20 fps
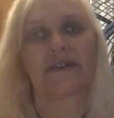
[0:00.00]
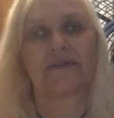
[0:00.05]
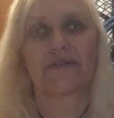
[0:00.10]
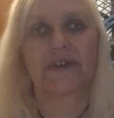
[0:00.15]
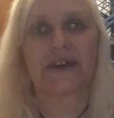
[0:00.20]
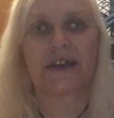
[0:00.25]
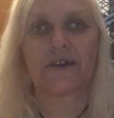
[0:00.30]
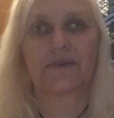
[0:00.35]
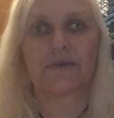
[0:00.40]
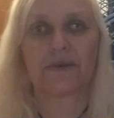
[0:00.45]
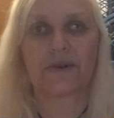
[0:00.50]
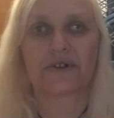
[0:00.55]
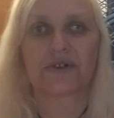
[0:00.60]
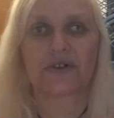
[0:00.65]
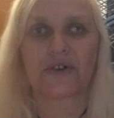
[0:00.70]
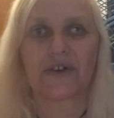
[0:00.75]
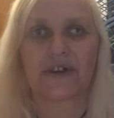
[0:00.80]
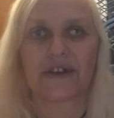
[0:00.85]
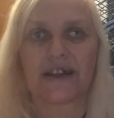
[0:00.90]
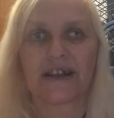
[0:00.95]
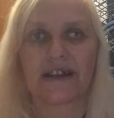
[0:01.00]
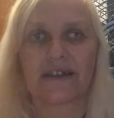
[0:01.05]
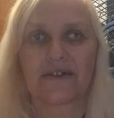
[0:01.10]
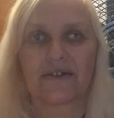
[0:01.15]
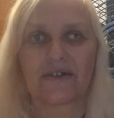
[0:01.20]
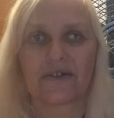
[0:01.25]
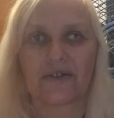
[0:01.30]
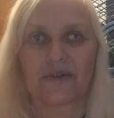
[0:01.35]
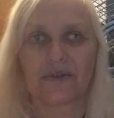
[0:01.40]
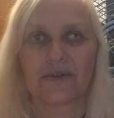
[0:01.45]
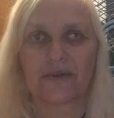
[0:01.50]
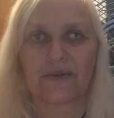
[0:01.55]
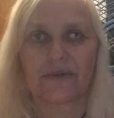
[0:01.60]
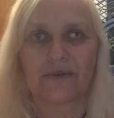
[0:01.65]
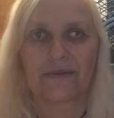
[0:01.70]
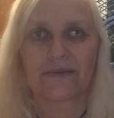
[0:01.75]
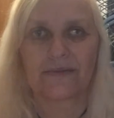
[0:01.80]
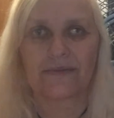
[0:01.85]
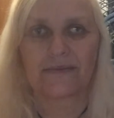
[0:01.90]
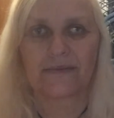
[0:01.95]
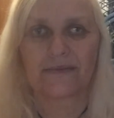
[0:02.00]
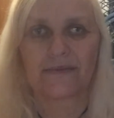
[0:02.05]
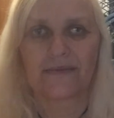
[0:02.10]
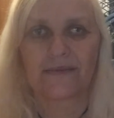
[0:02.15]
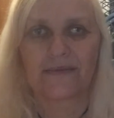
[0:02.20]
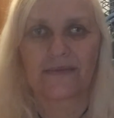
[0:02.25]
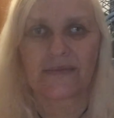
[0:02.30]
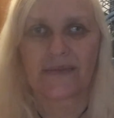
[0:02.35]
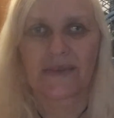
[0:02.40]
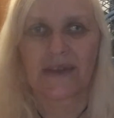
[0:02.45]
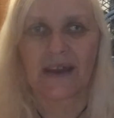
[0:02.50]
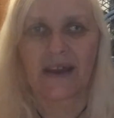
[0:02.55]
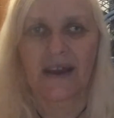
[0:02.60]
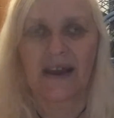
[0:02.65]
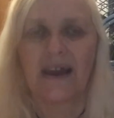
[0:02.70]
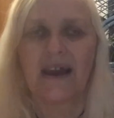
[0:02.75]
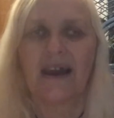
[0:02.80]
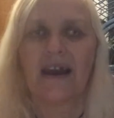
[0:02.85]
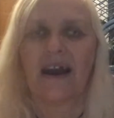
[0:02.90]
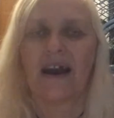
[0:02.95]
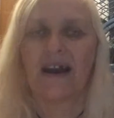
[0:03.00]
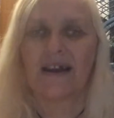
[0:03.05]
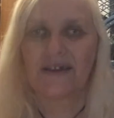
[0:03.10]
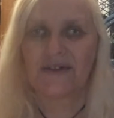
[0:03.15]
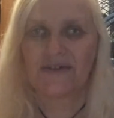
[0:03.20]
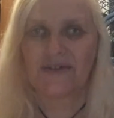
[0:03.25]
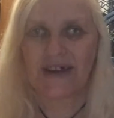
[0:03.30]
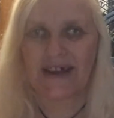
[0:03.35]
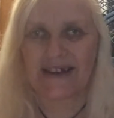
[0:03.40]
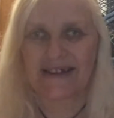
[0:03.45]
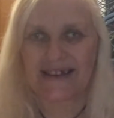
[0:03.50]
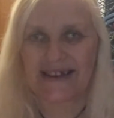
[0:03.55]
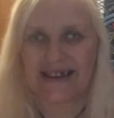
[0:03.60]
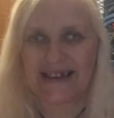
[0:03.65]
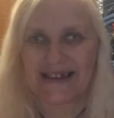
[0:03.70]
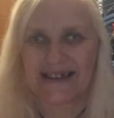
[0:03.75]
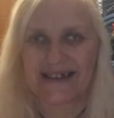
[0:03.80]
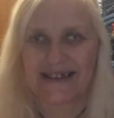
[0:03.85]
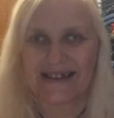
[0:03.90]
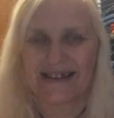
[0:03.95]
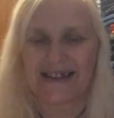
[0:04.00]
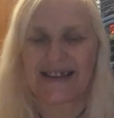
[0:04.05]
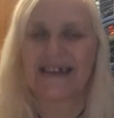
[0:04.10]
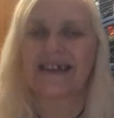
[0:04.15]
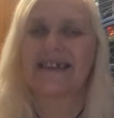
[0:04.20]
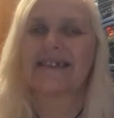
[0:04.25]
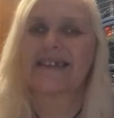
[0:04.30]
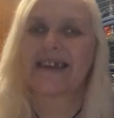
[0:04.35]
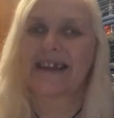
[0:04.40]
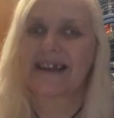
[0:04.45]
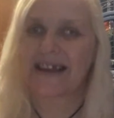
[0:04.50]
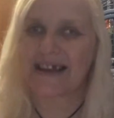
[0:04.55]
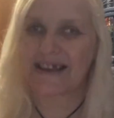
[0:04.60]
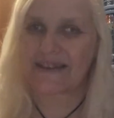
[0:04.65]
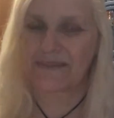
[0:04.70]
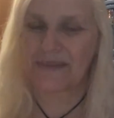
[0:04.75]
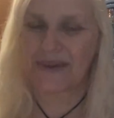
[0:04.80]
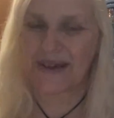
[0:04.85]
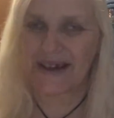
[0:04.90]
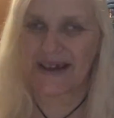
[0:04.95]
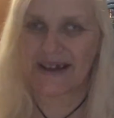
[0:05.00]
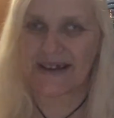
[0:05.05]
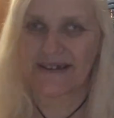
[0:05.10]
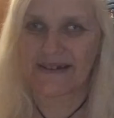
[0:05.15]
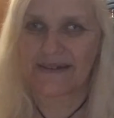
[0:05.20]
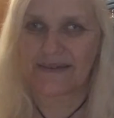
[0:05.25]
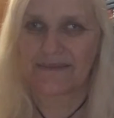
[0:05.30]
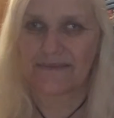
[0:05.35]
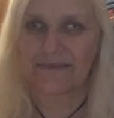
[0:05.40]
and Mia will join in too. Are you ready? Then let's begin.